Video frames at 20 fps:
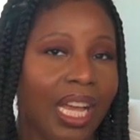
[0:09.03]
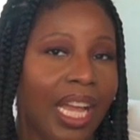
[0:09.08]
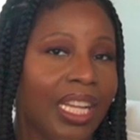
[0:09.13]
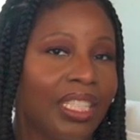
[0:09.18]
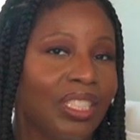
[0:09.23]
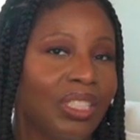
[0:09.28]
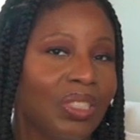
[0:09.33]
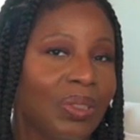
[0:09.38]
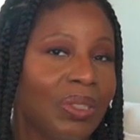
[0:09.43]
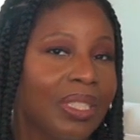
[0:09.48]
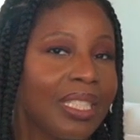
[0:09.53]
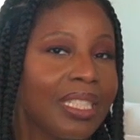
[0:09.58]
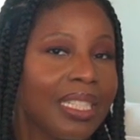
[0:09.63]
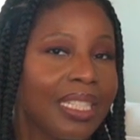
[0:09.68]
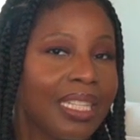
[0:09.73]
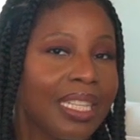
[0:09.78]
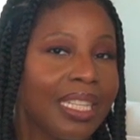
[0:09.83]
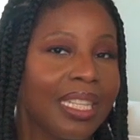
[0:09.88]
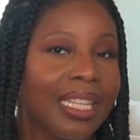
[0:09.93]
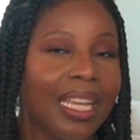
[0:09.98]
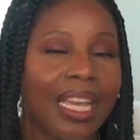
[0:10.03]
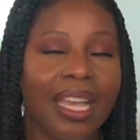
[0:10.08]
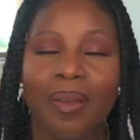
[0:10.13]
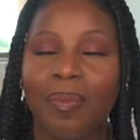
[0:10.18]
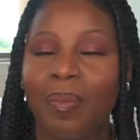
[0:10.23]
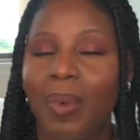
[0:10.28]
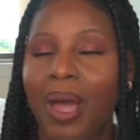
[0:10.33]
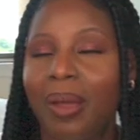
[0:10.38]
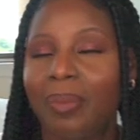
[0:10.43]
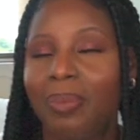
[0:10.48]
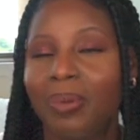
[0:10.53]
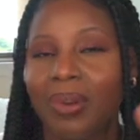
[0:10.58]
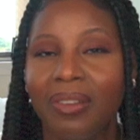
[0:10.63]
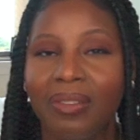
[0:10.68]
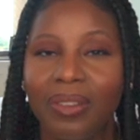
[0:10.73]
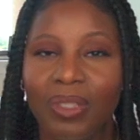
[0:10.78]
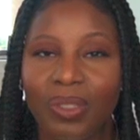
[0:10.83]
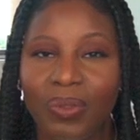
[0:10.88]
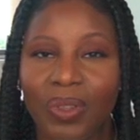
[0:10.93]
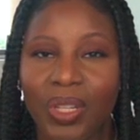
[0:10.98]
As you can see in my
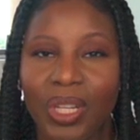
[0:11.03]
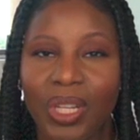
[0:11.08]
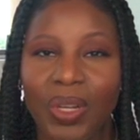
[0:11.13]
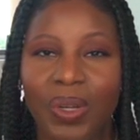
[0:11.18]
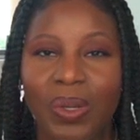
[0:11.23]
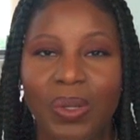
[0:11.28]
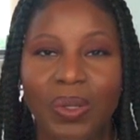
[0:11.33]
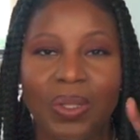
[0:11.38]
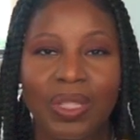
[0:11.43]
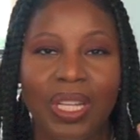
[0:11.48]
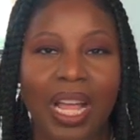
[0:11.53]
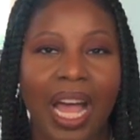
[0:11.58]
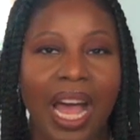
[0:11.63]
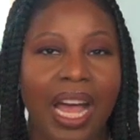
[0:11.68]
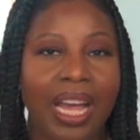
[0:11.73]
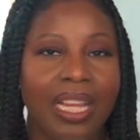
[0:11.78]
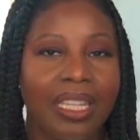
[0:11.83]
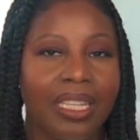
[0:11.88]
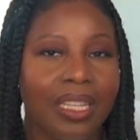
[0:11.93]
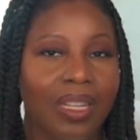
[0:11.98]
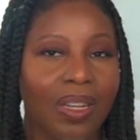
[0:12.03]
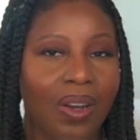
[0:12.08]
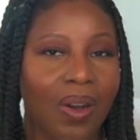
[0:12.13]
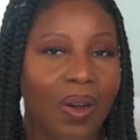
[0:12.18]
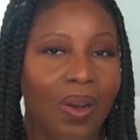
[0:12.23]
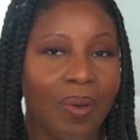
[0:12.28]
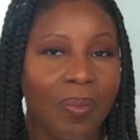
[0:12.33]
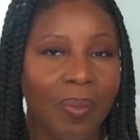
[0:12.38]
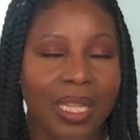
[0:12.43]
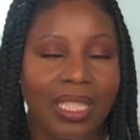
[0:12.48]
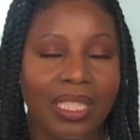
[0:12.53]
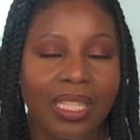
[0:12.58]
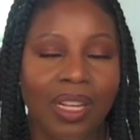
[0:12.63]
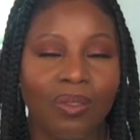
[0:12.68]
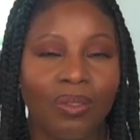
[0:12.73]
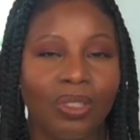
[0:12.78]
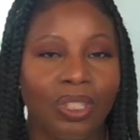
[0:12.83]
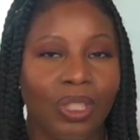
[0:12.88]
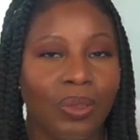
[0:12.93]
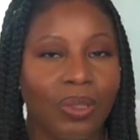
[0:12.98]
previous videos, I called
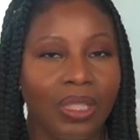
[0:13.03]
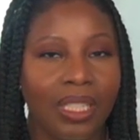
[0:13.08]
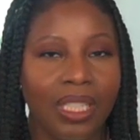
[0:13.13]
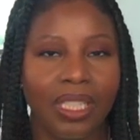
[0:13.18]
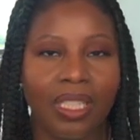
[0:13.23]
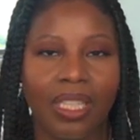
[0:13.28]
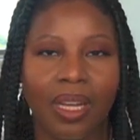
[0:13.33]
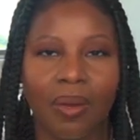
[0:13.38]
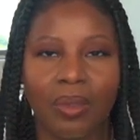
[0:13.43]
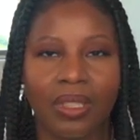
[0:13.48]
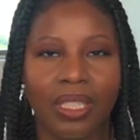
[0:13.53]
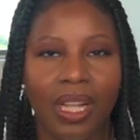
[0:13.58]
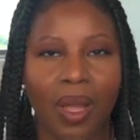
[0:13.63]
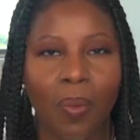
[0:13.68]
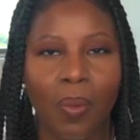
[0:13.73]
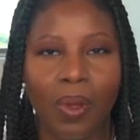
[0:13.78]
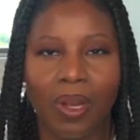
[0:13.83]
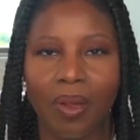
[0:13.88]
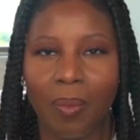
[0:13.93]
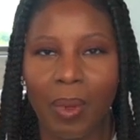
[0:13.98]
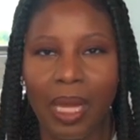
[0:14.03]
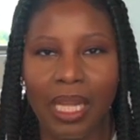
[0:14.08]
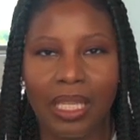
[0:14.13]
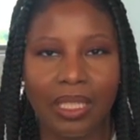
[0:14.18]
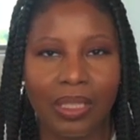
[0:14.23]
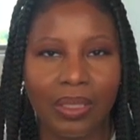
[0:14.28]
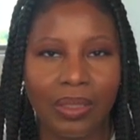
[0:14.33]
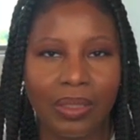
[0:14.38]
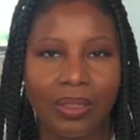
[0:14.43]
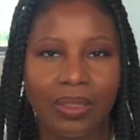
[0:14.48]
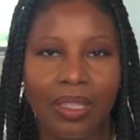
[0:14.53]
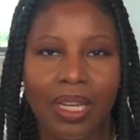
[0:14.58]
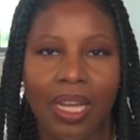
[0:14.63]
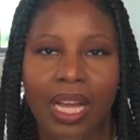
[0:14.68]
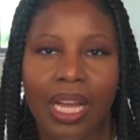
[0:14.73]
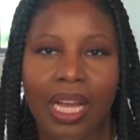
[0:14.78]
myself Jolie. That was like one of my little,